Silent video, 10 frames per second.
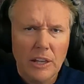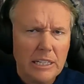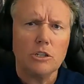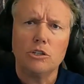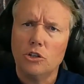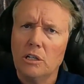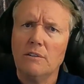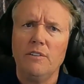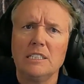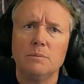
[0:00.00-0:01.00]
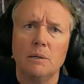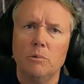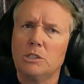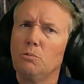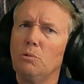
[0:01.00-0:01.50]
a good investment,
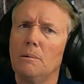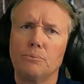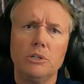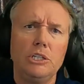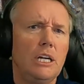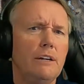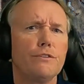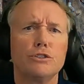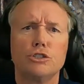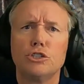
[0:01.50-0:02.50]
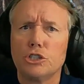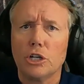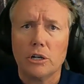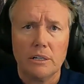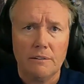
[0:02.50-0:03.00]
which will appreciate for
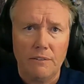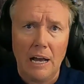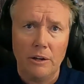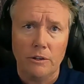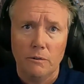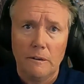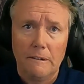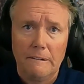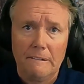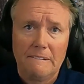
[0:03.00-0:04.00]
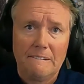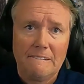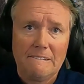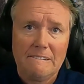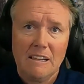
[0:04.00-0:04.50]
sure in value.
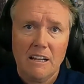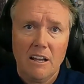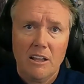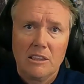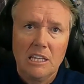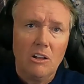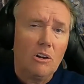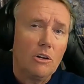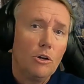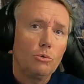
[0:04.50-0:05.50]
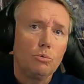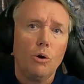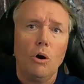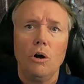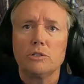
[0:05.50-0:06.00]
They'll go through
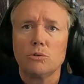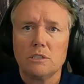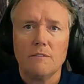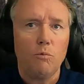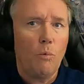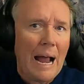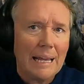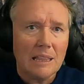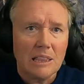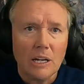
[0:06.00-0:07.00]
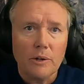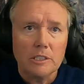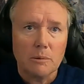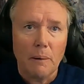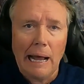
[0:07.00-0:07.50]
all sorts of wacky
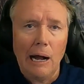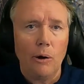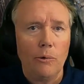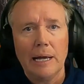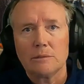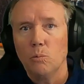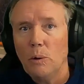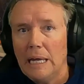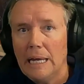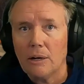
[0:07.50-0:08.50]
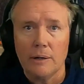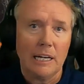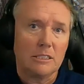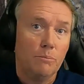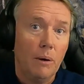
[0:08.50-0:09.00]
theories about how in the next week or
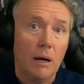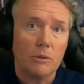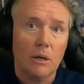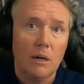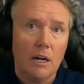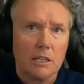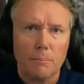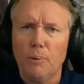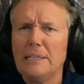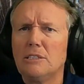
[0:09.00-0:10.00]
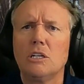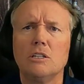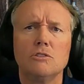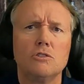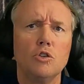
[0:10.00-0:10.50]
next month, the price is going
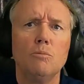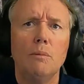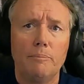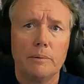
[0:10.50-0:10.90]
to zoom up.